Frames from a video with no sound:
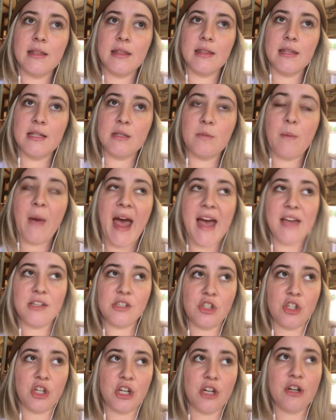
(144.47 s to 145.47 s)
this
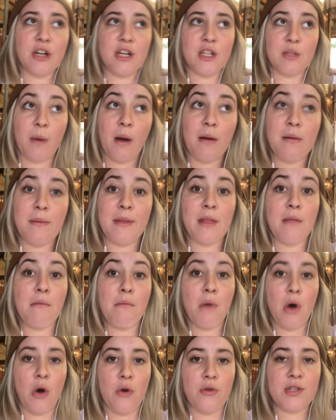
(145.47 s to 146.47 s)
past year has probably been the
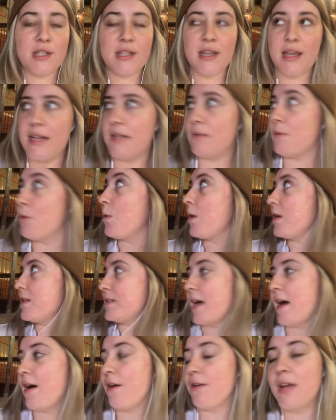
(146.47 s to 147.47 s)
most that he's been worked
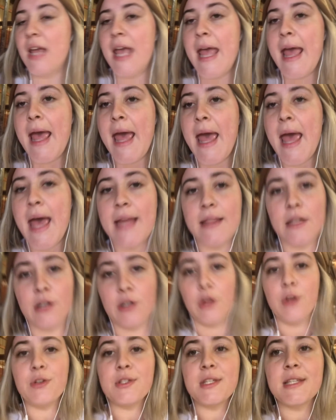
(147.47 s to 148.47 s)
out and the
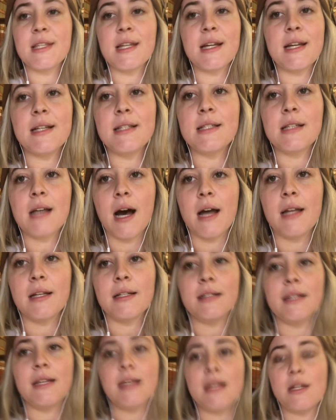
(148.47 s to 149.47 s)
closest that he's
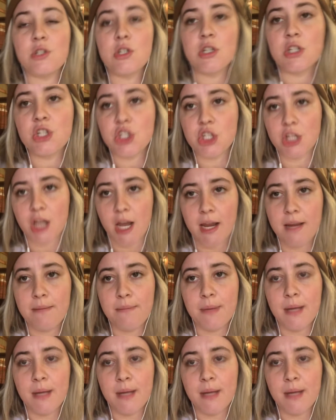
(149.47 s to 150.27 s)
gotten into shape.